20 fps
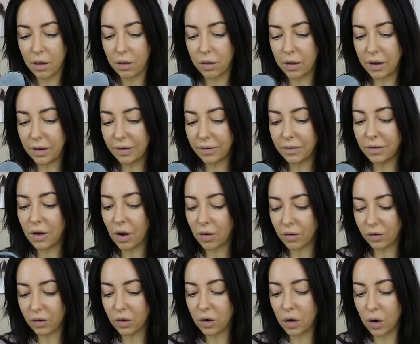This
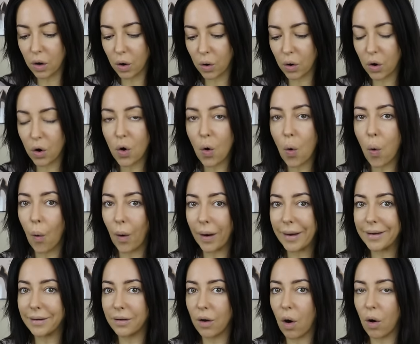doesn't look
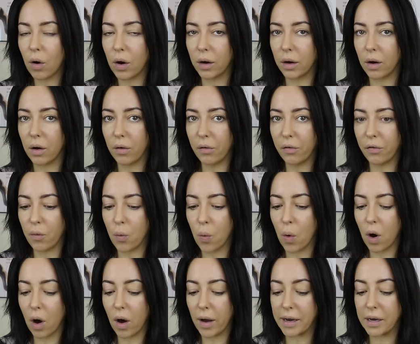quite dark enough for
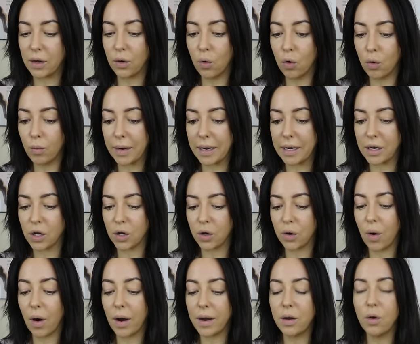what I normally
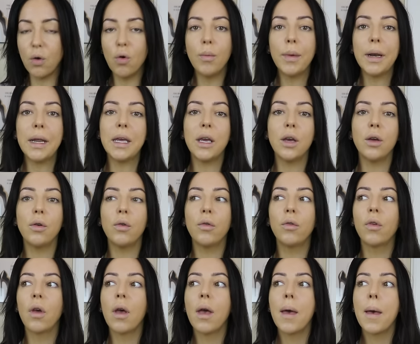do. I normally
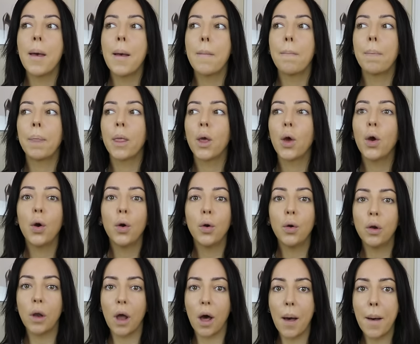use
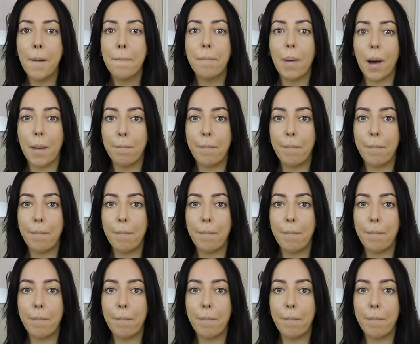Hoola by